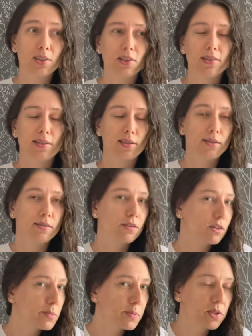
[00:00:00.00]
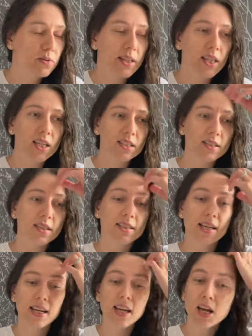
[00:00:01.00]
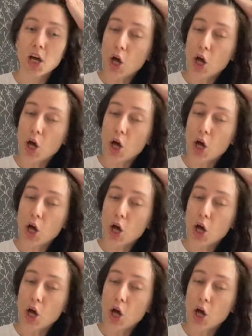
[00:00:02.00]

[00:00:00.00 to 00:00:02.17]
because it is a hospital in the end of the day,